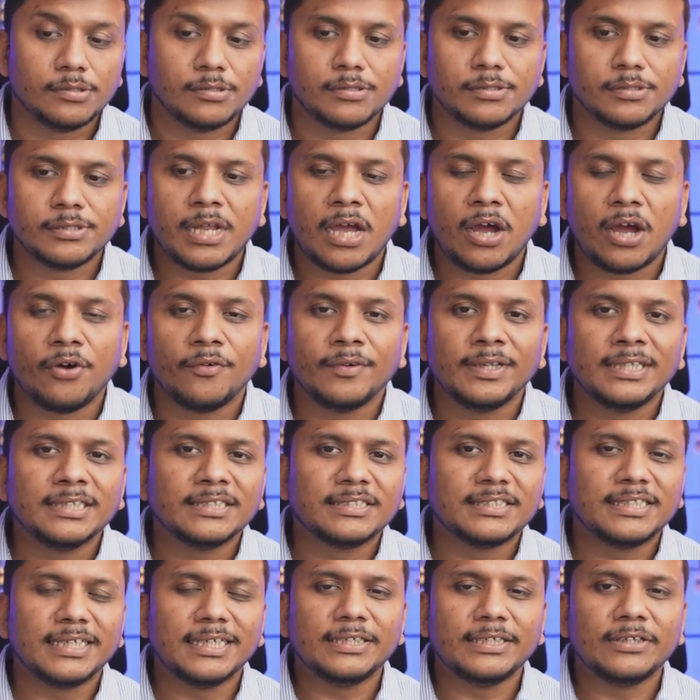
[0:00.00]
now
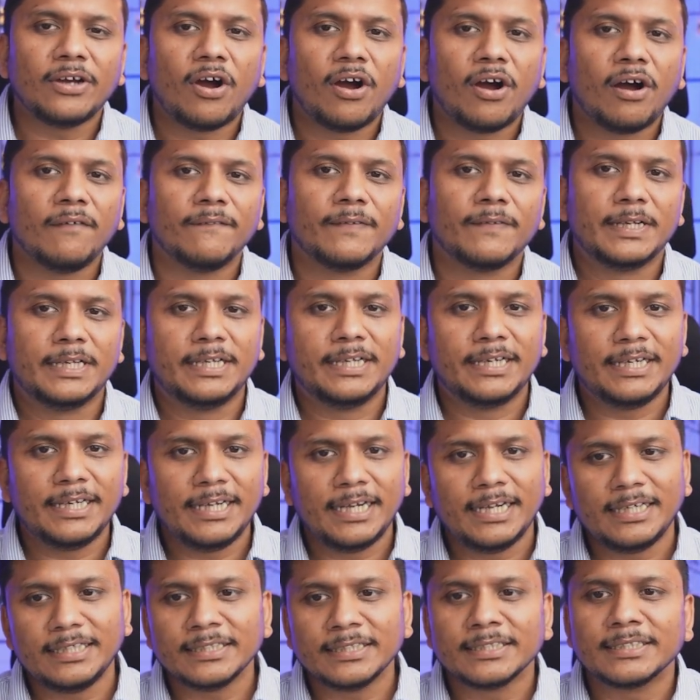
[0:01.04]
instead of
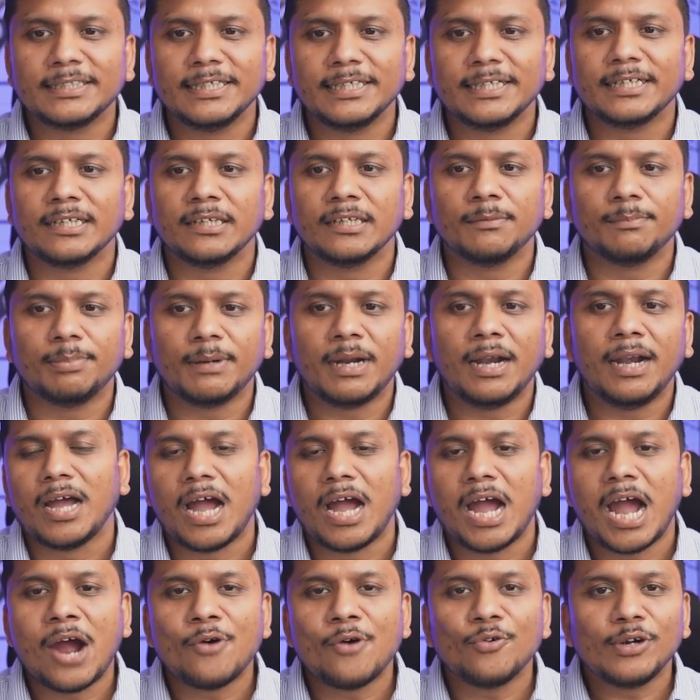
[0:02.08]
creating thickened
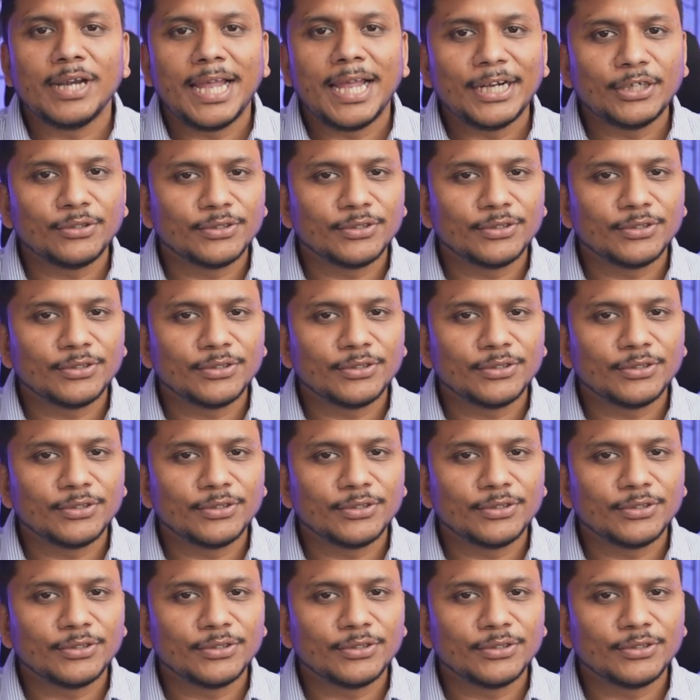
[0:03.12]
part i would like to